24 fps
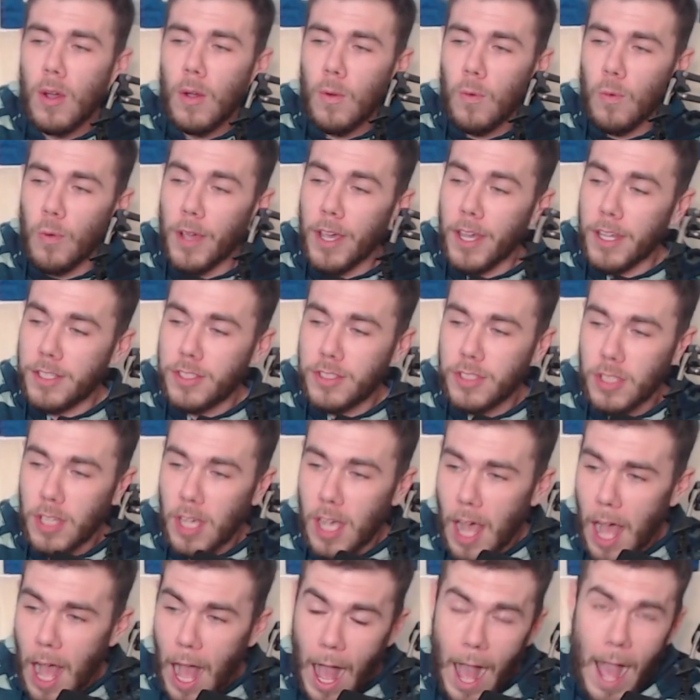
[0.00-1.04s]
Which
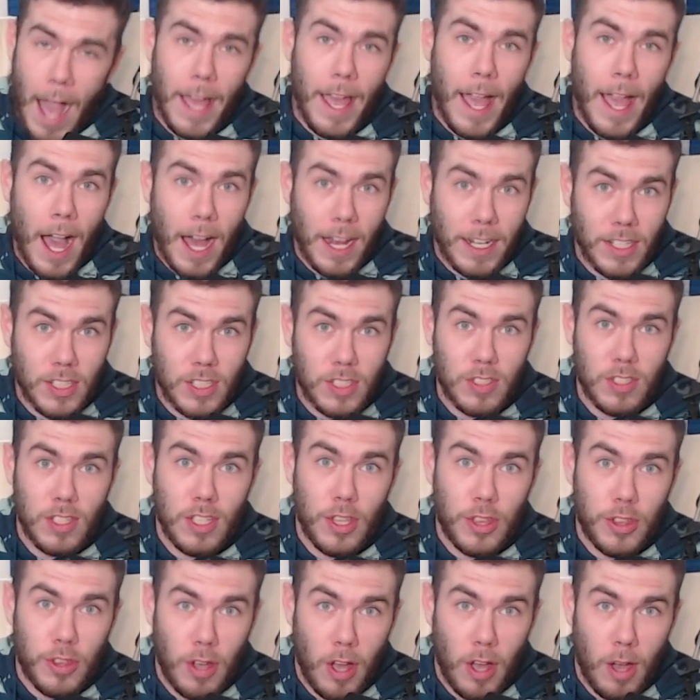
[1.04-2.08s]
I honestly
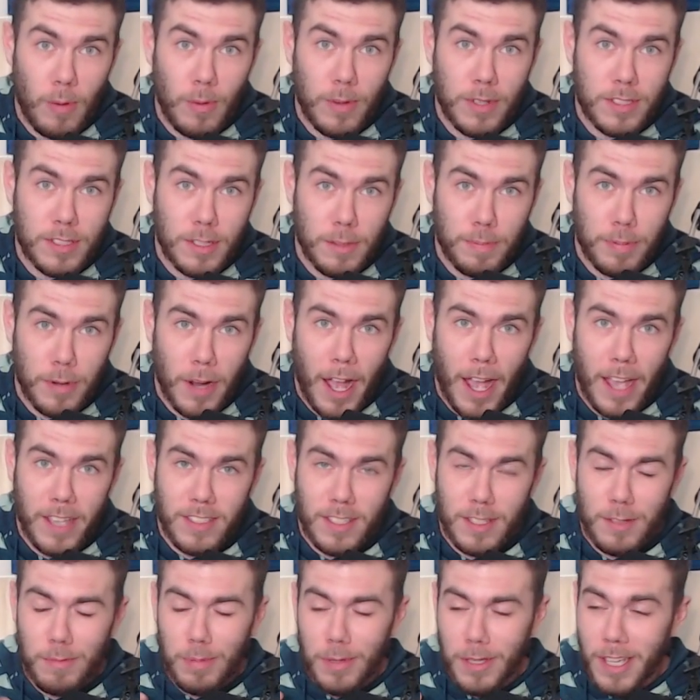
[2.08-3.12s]
thought was
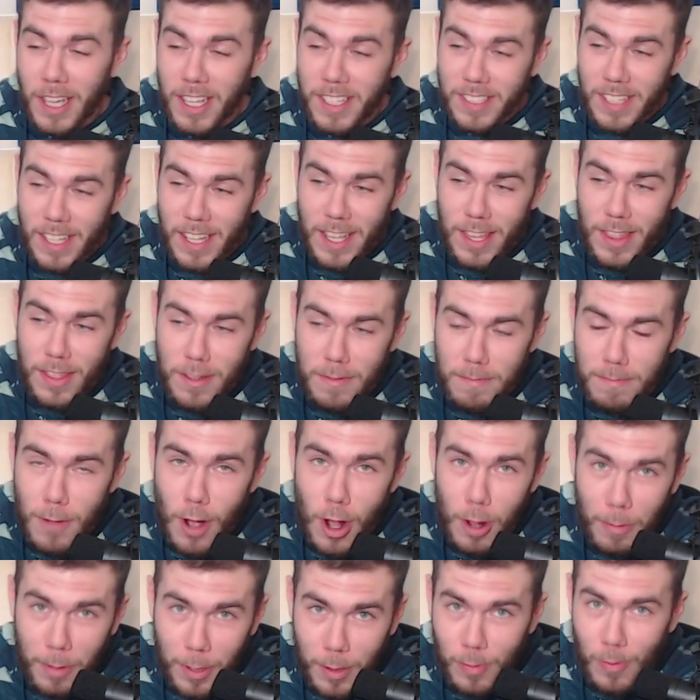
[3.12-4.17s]
surprising because in the
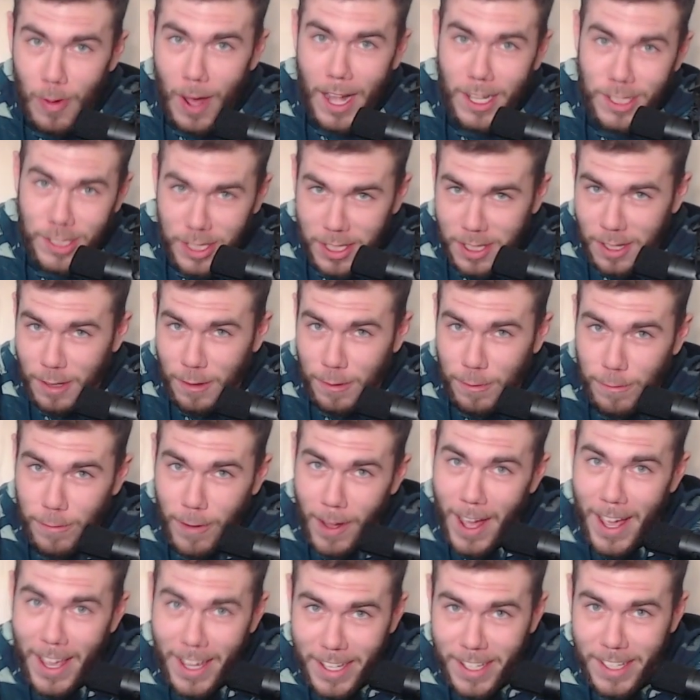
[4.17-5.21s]
moment watching the
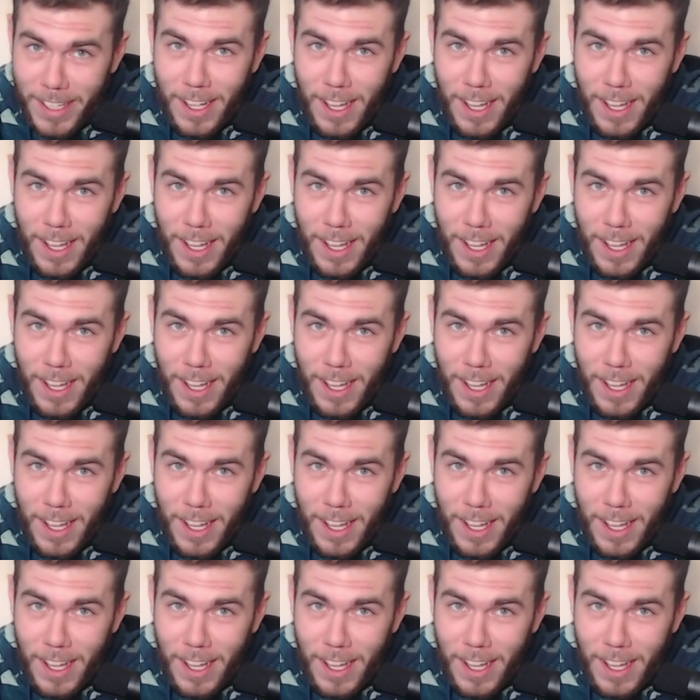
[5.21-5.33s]
fight,